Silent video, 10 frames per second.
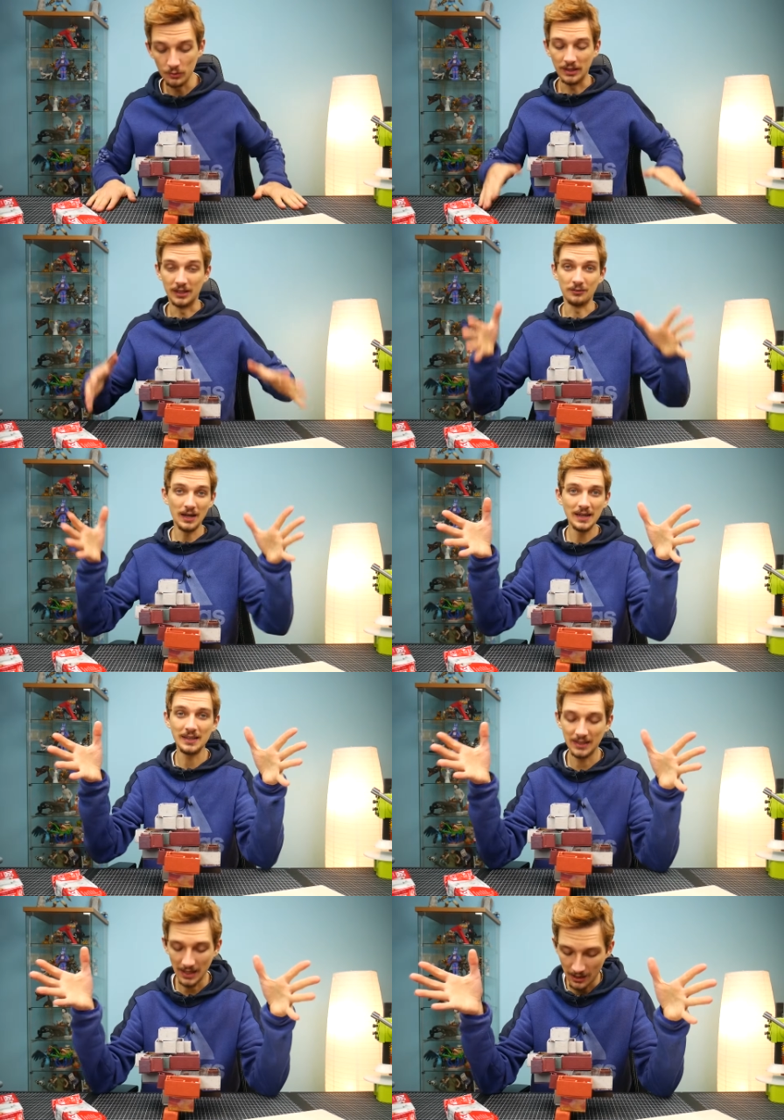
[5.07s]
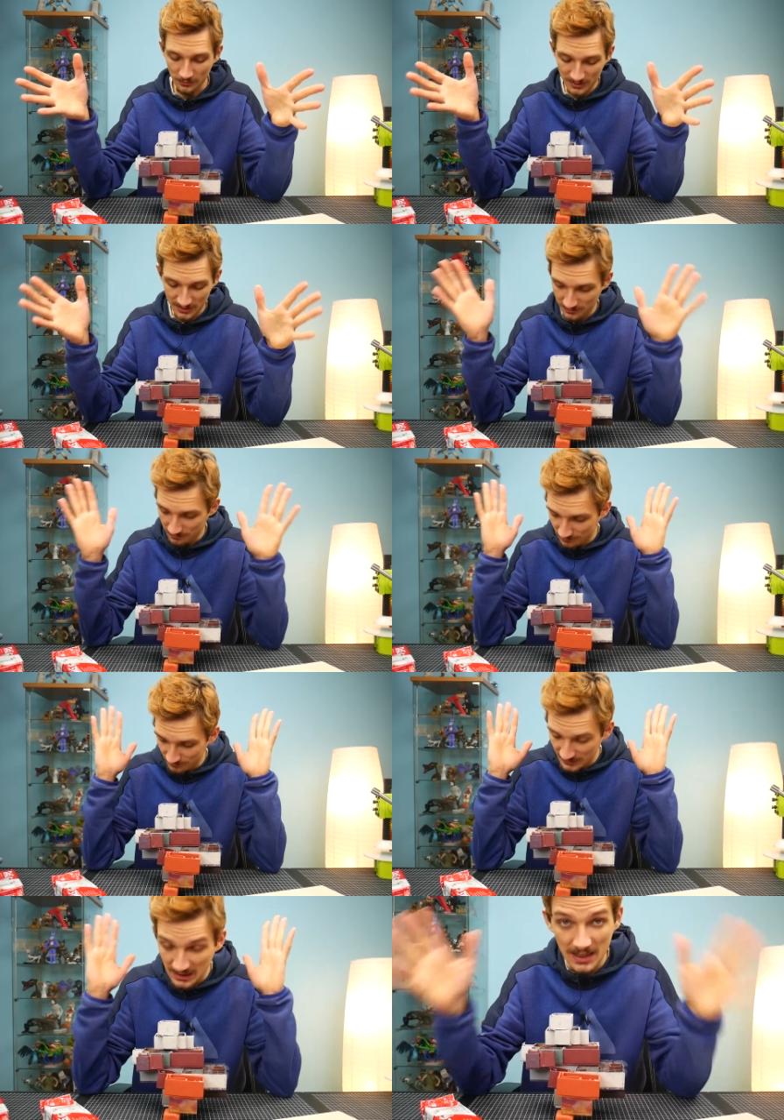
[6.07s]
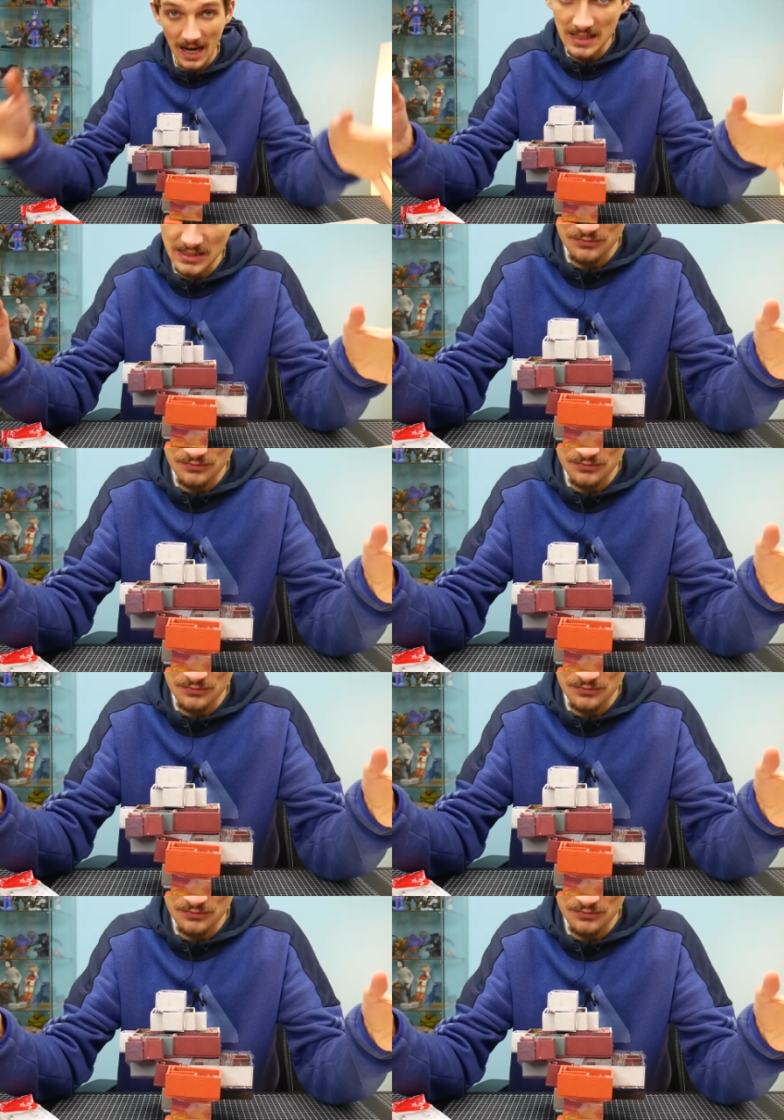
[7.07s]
the granny house, the last